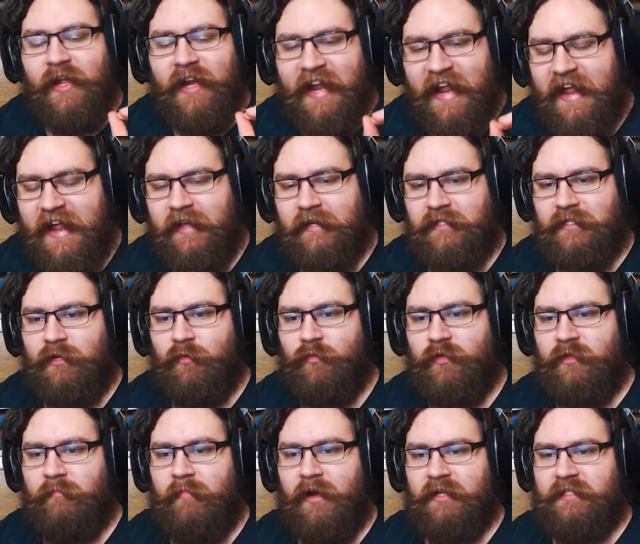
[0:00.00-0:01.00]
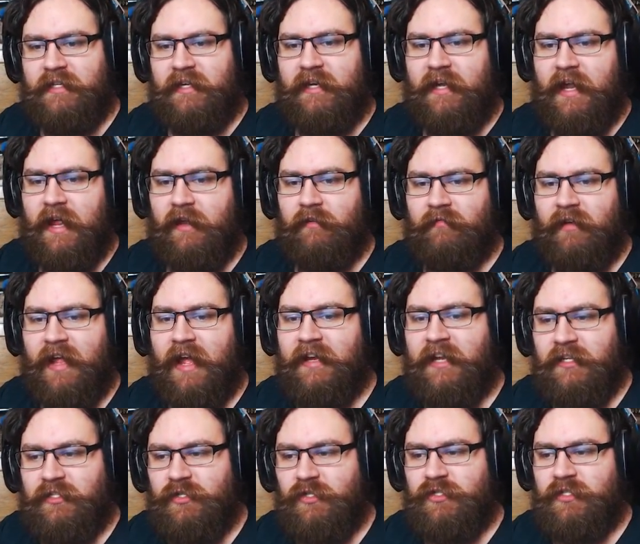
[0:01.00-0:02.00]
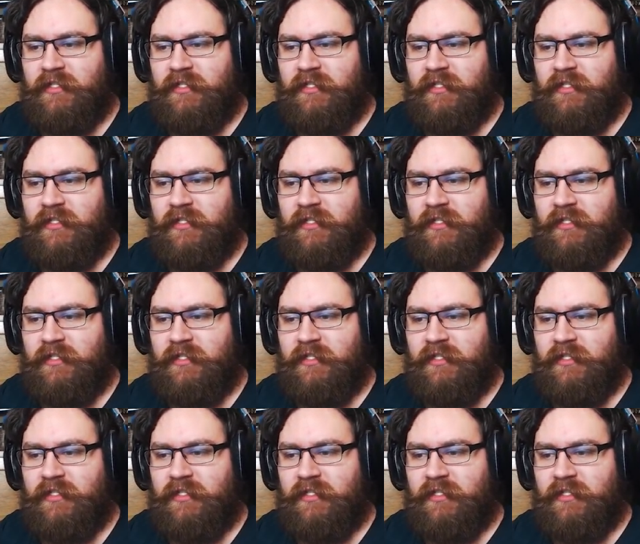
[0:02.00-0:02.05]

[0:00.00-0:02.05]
hit with a martini-henry and it doesn't